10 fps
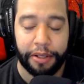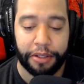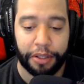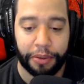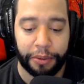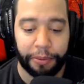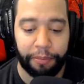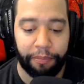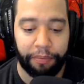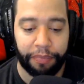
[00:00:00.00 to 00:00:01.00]
So
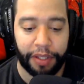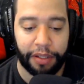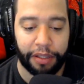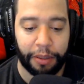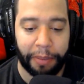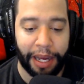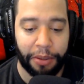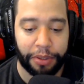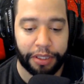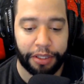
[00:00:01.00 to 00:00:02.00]
the
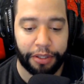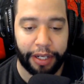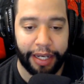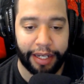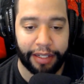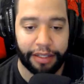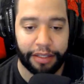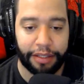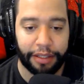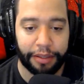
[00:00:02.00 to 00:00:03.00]
power is in your hands,
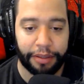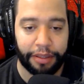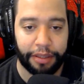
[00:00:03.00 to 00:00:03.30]
you know.